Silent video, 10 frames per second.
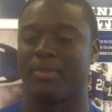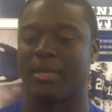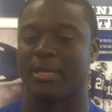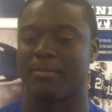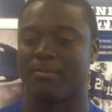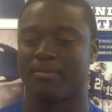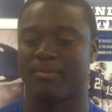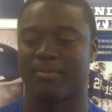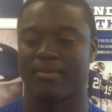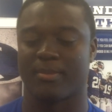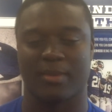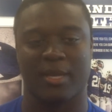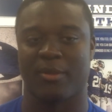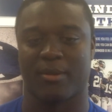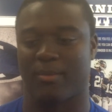But um,
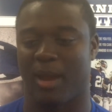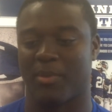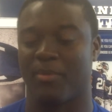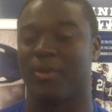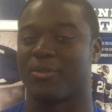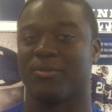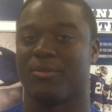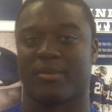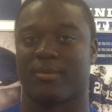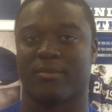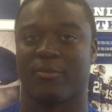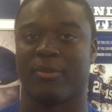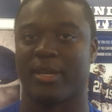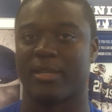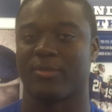either I mean, both schools are
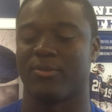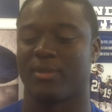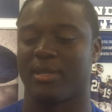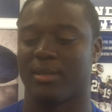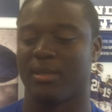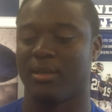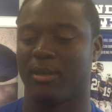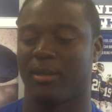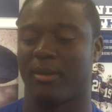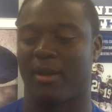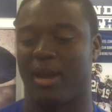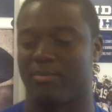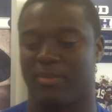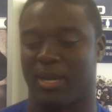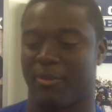really good schools, and there I,
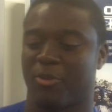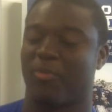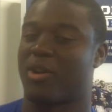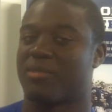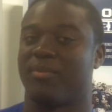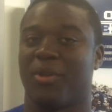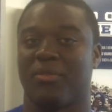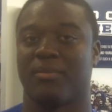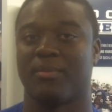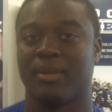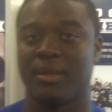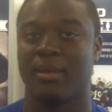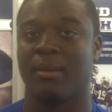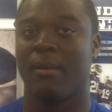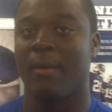I grew up watching both of them. Did they
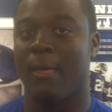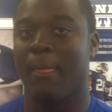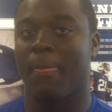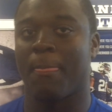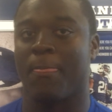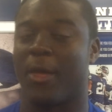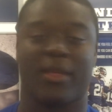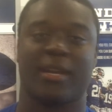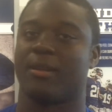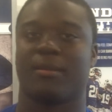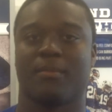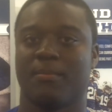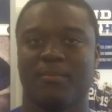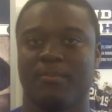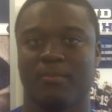recruit you at all? No, they didn't.
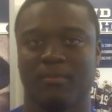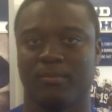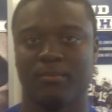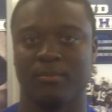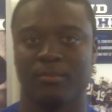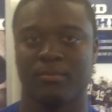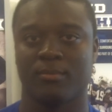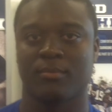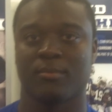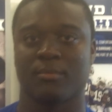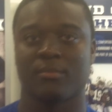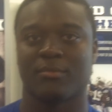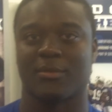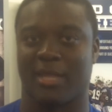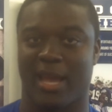So you're a BYU fan, and
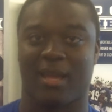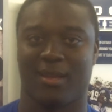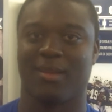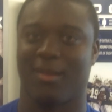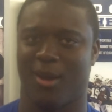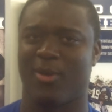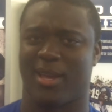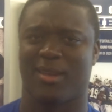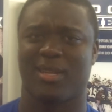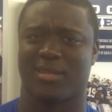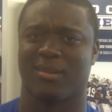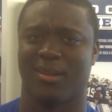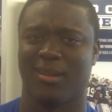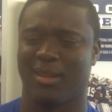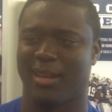you're gonna go yeah. out and show, show oh, yeah. them. yes, sir.
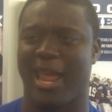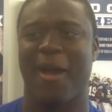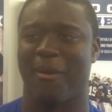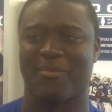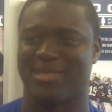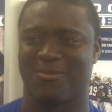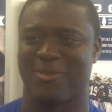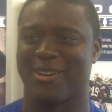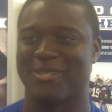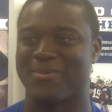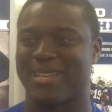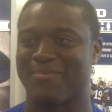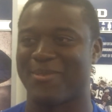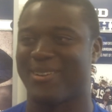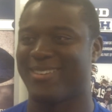Now I'm
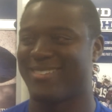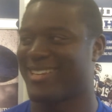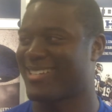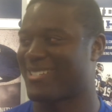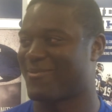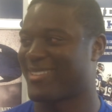100% BYU, Texas.